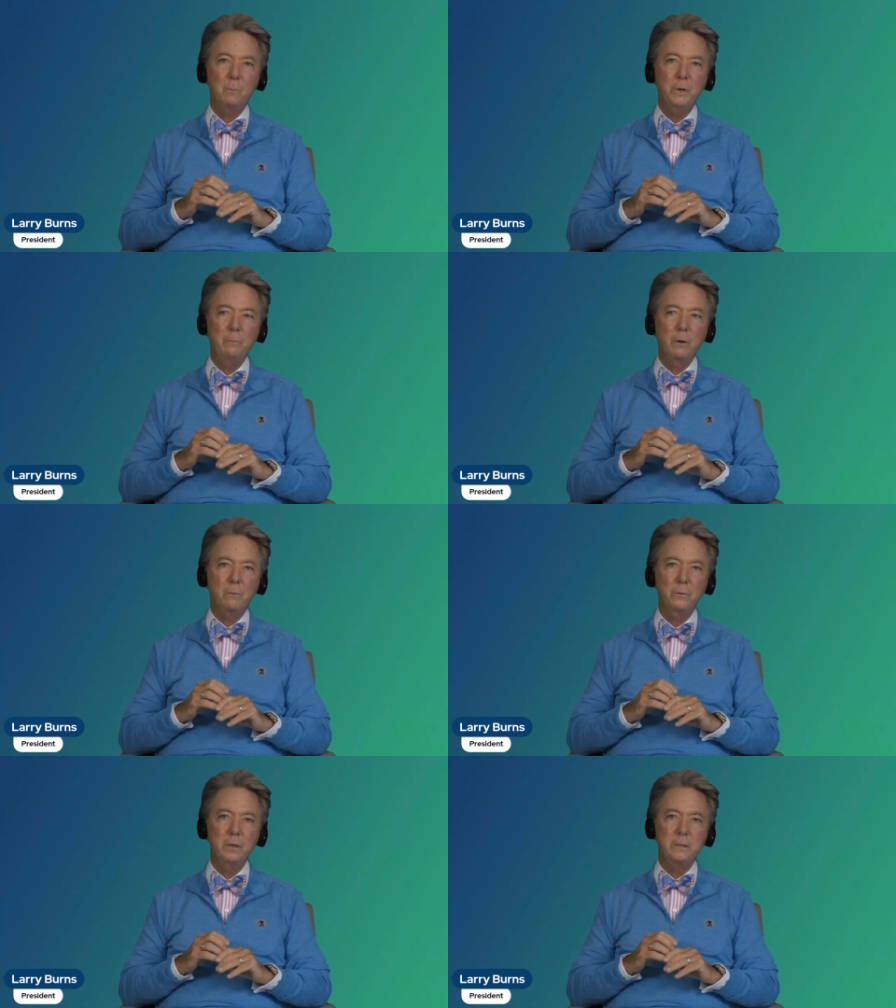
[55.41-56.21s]
we
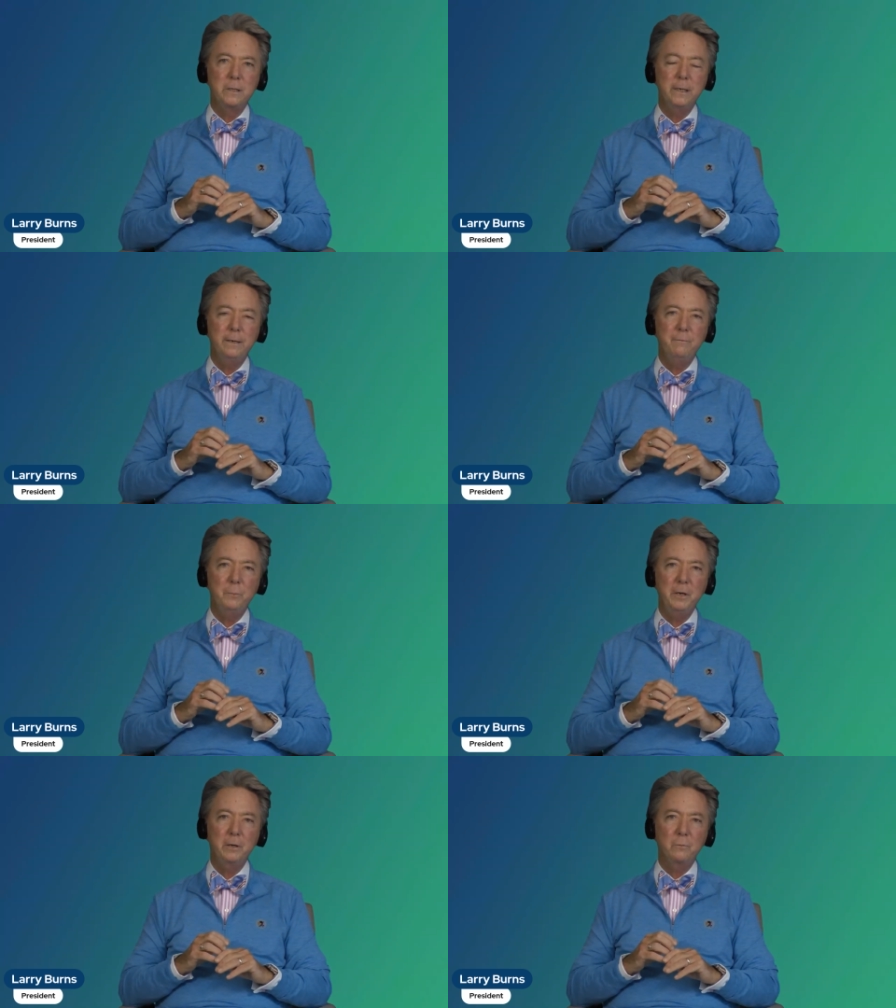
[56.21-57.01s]
recruited Steve
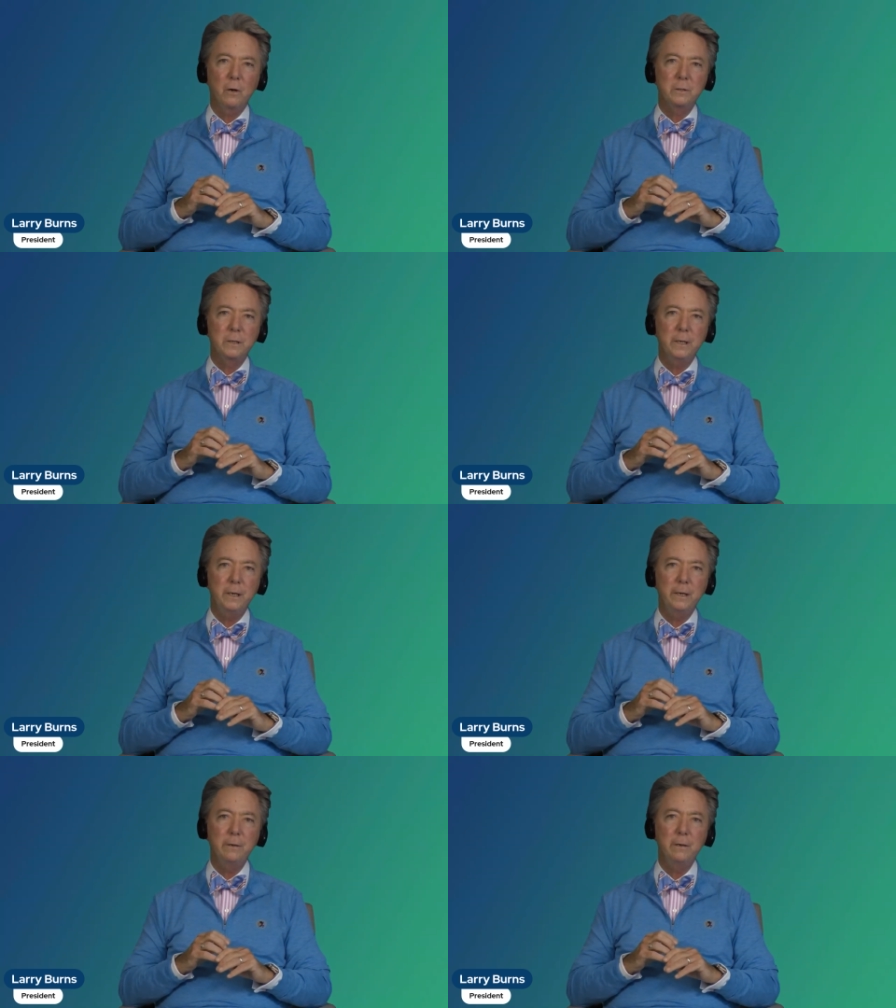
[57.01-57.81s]
to be a
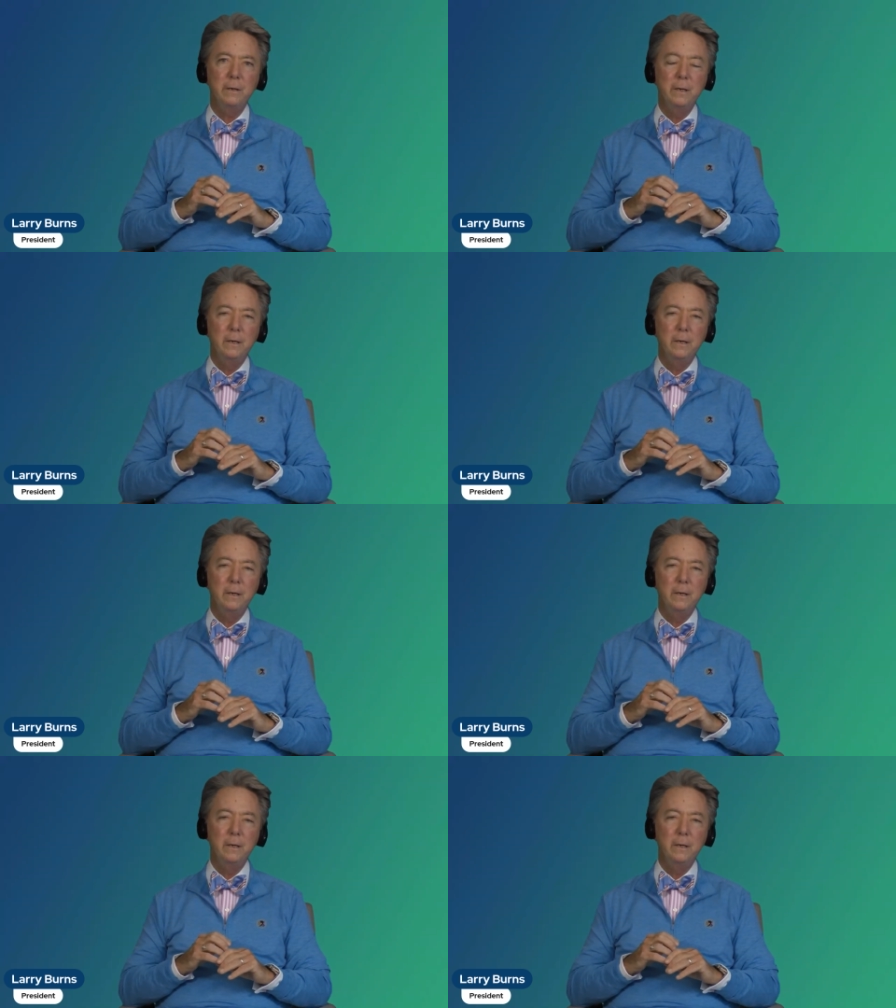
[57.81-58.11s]
trustee, and